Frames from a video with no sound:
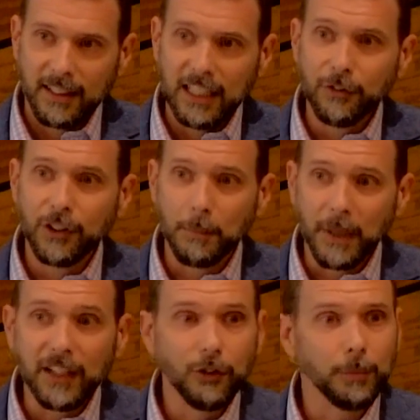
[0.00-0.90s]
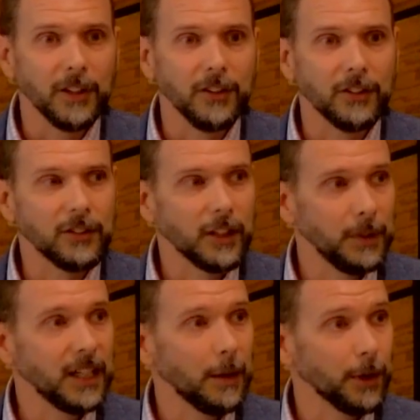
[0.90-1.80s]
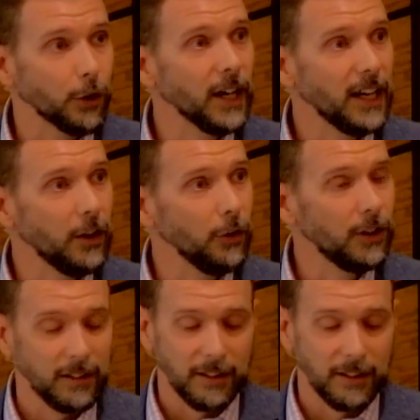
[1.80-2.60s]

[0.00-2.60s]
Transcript: Even the basement can become a crowd.